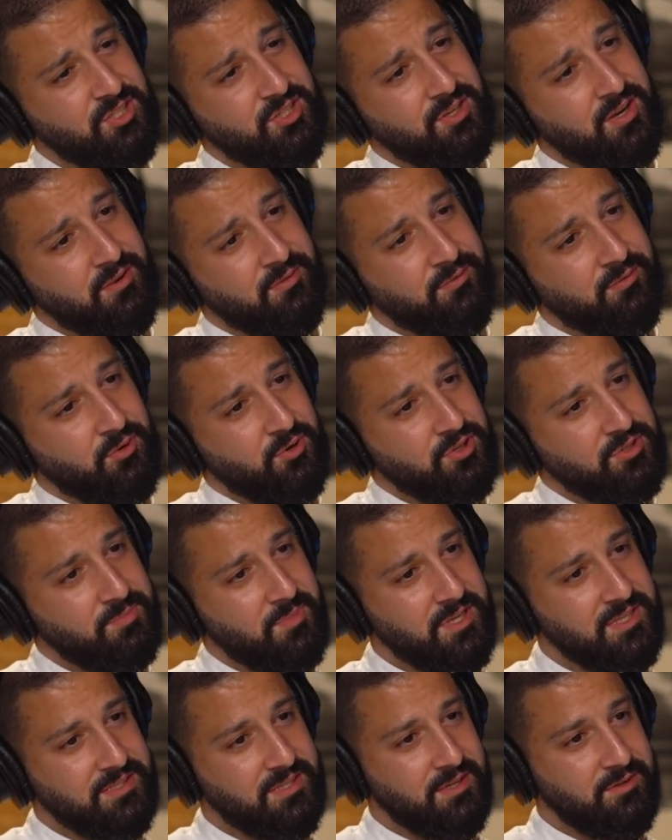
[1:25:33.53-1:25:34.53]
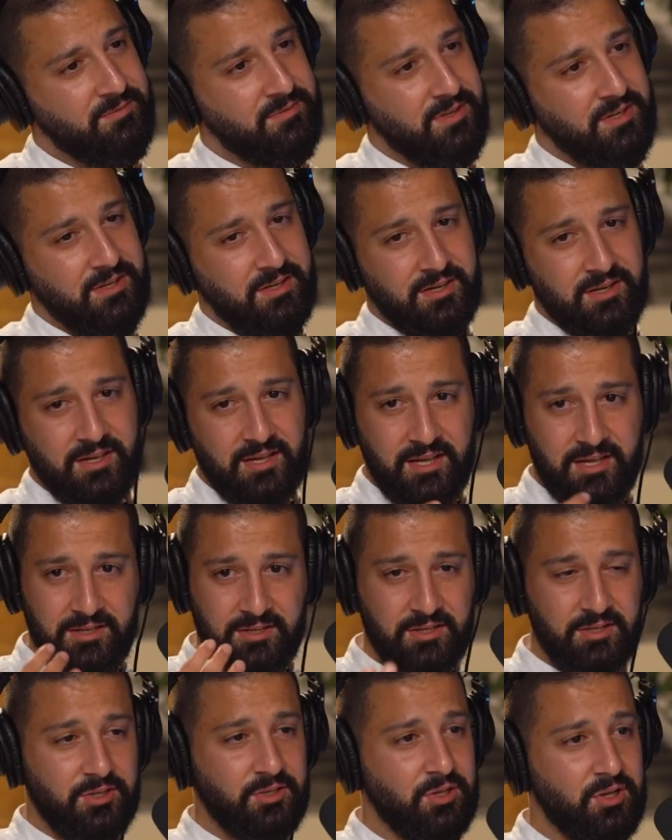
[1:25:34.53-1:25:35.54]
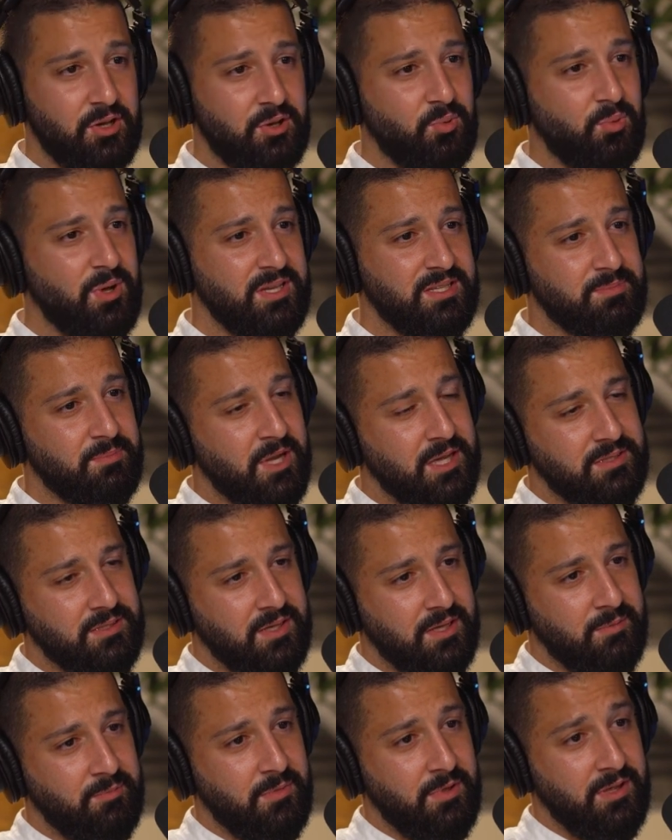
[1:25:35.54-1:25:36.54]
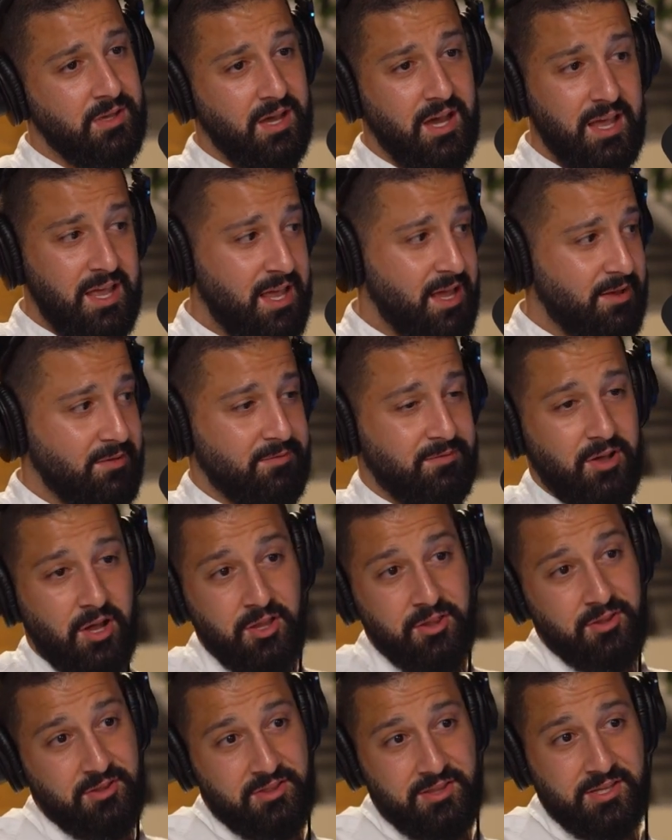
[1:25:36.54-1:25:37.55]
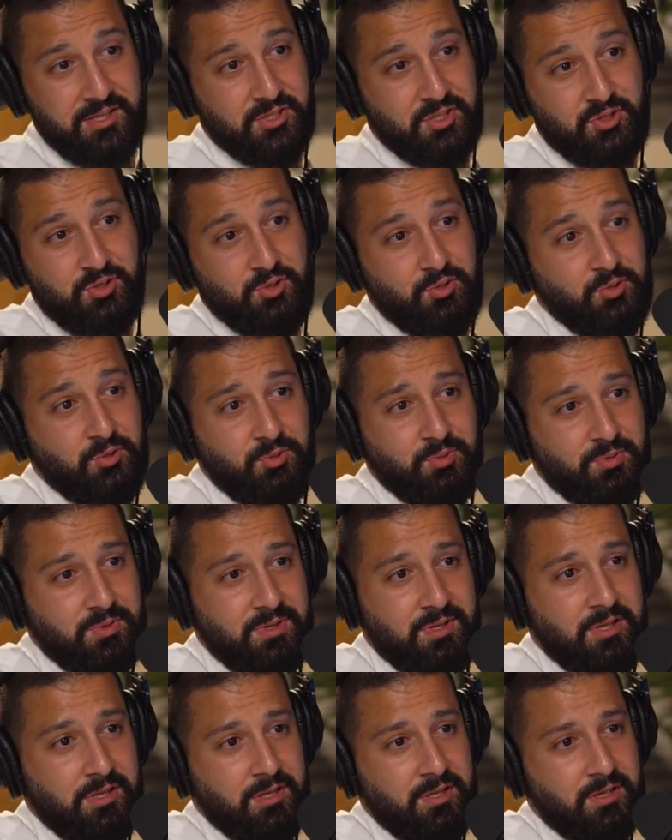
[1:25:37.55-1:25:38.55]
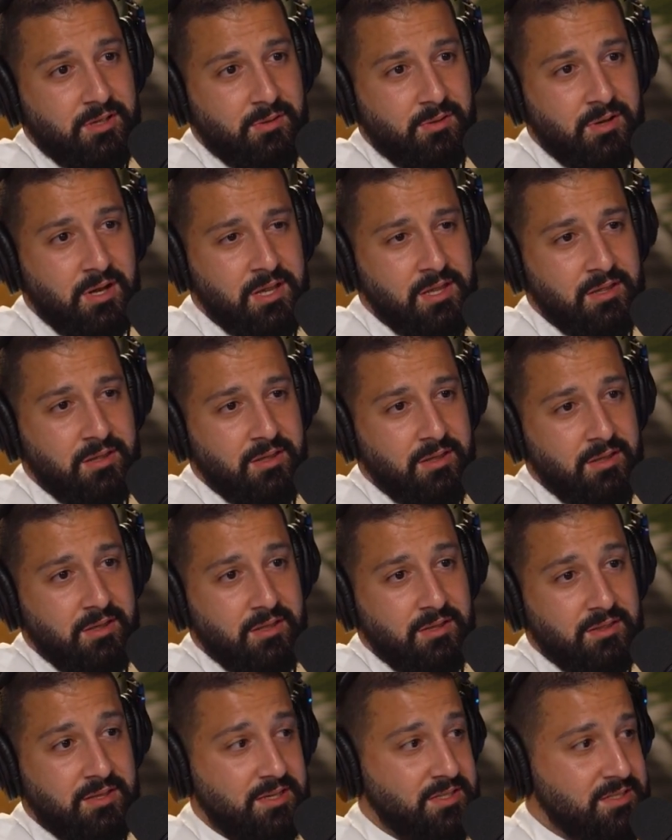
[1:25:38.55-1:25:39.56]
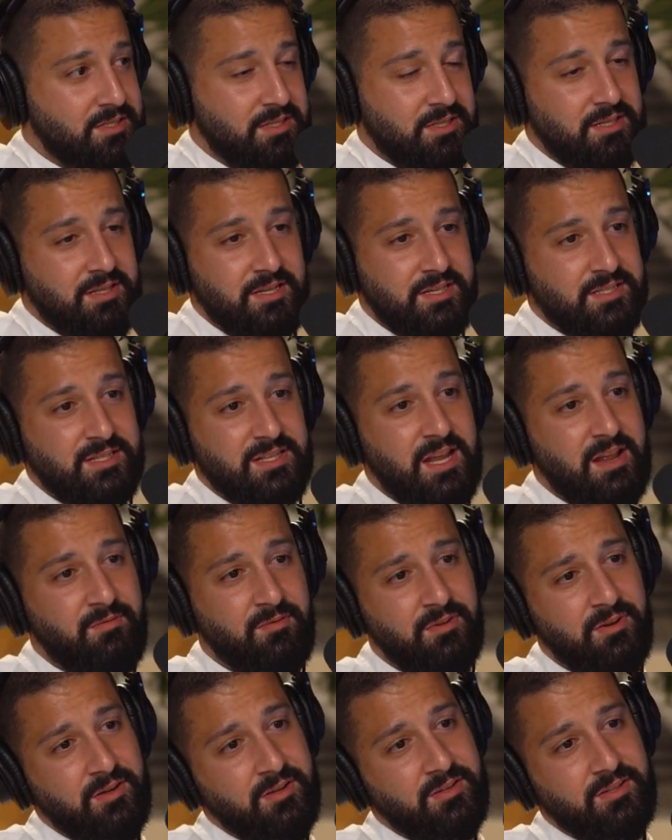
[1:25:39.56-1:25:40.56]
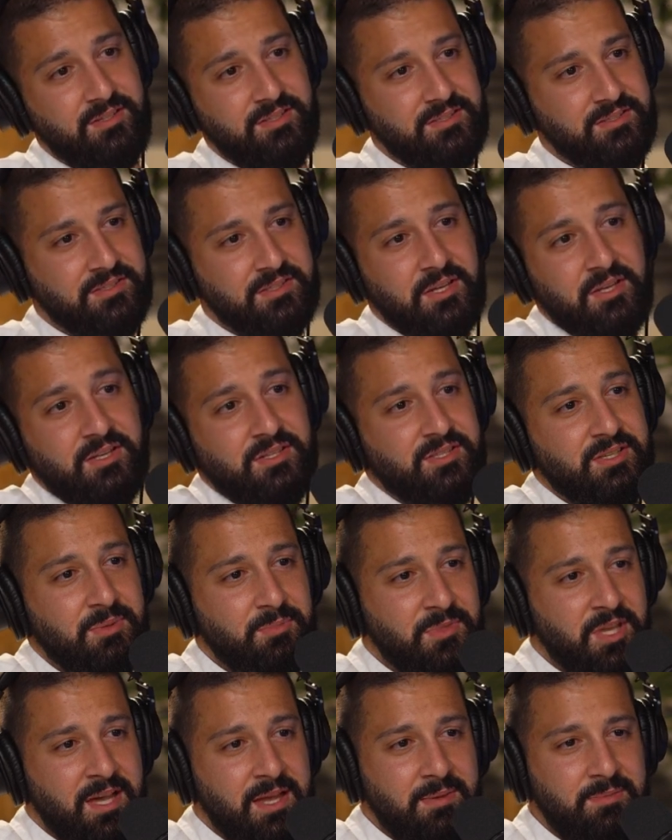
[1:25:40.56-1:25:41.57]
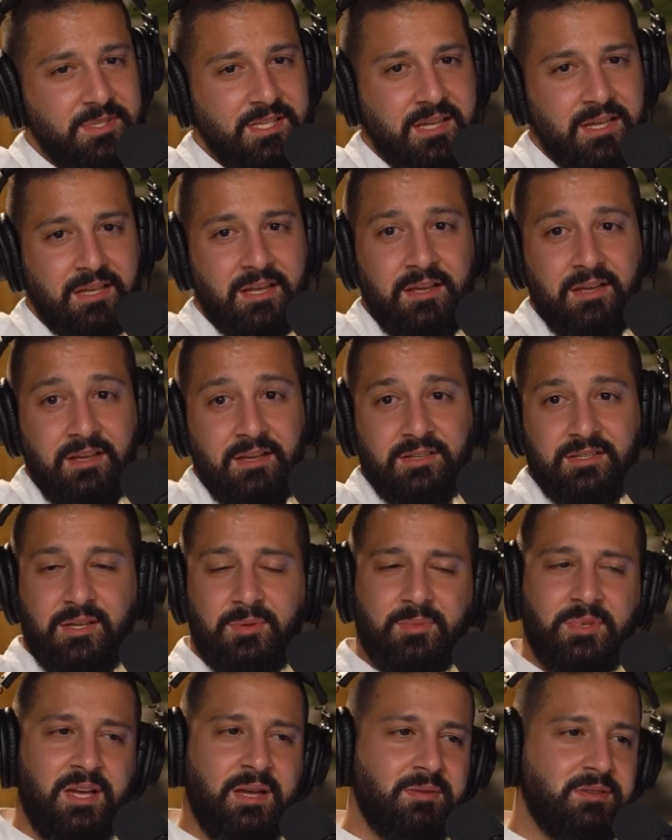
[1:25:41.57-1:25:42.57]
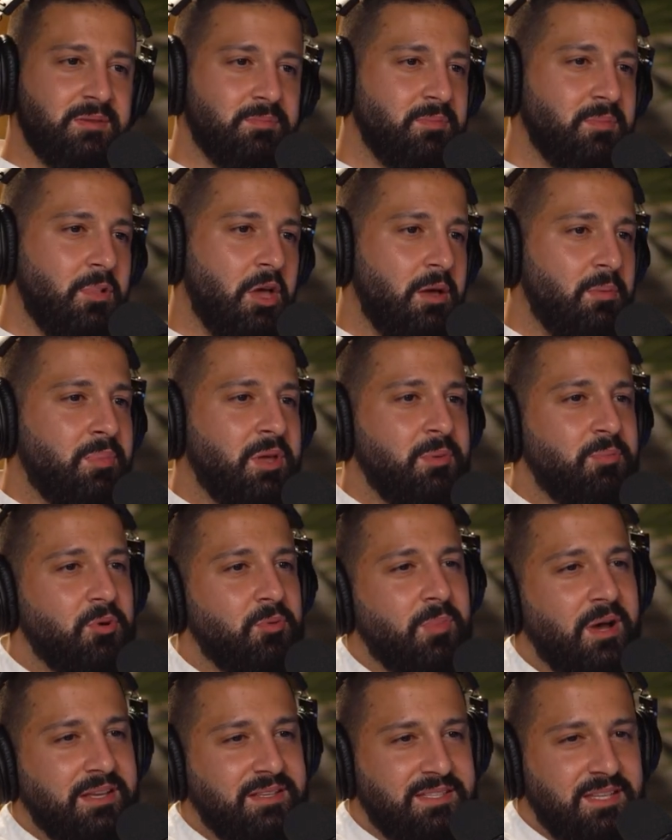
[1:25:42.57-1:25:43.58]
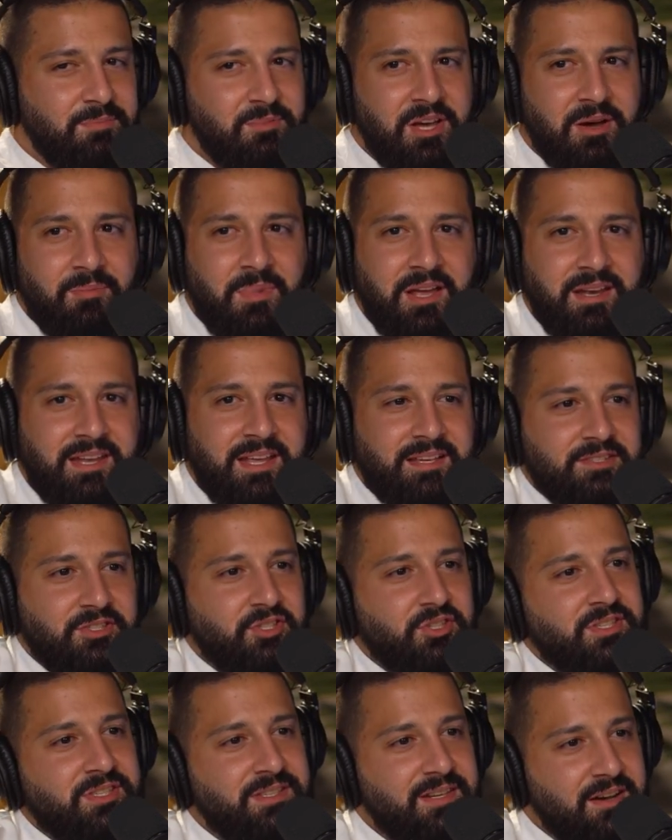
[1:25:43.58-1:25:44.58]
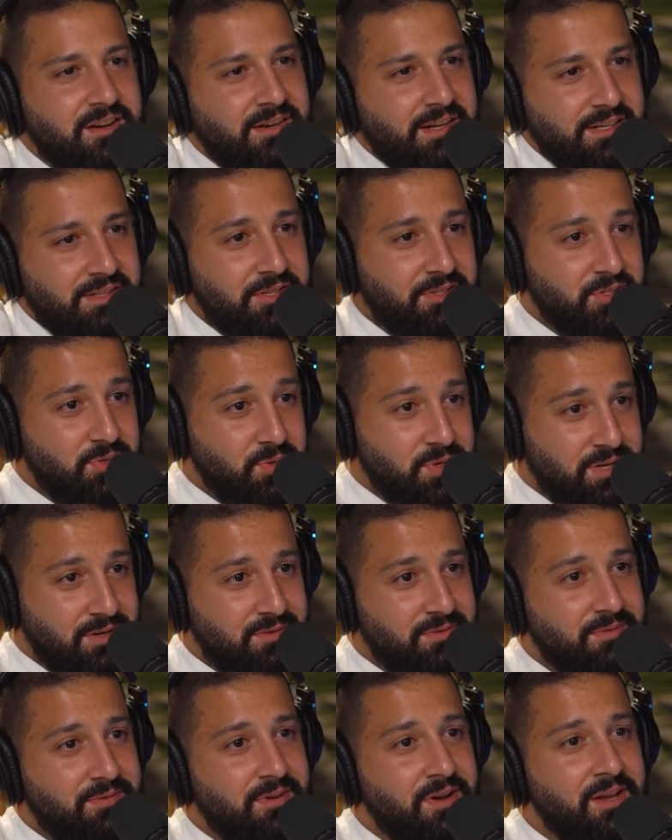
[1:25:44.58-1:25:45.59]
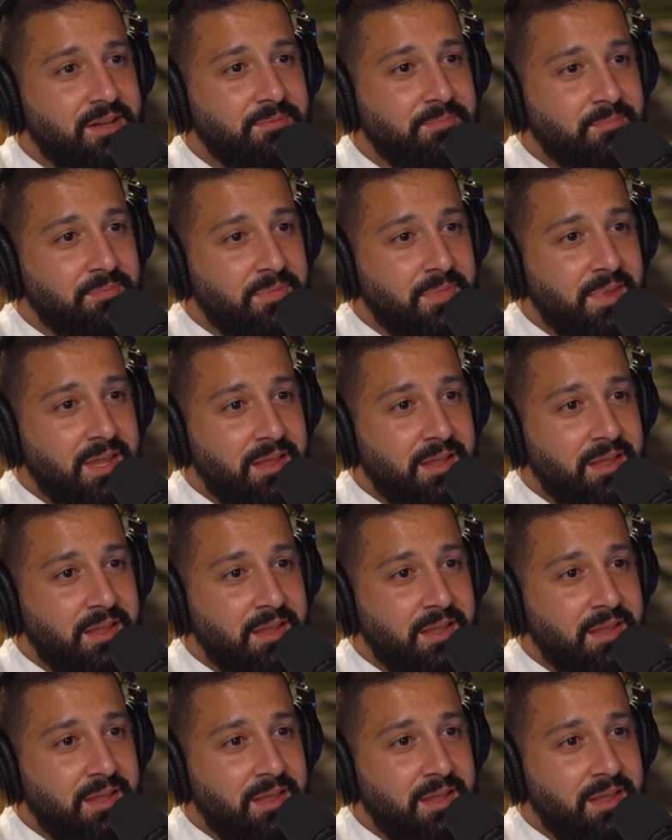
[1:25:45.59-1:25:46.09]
why should I force myself and waste my time? I have other things to do, right? There's never, sometimes people might see me at my desk just staring at the screen, right?